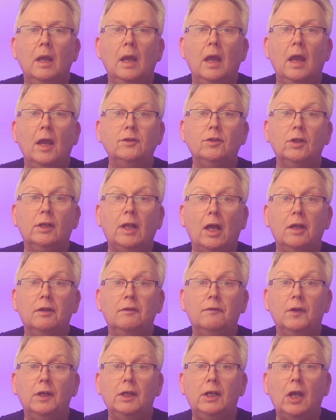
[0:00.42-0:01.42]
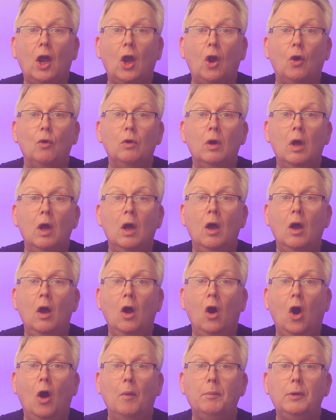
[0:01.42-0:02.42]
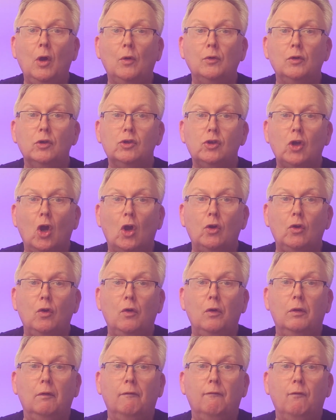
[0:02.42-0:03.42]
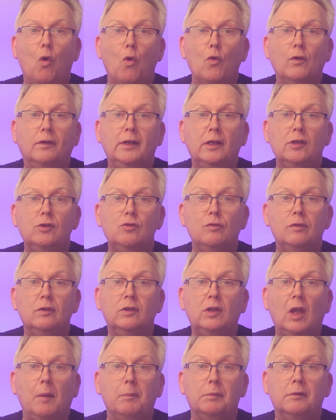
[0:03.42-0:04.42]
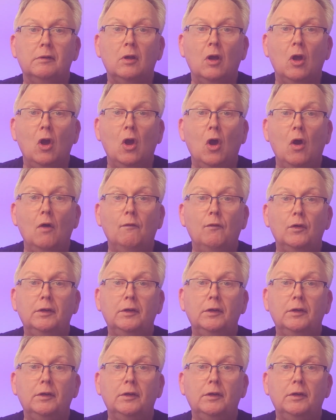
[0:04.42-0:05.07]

In today's video, I'm going to show you the 4 essential steps for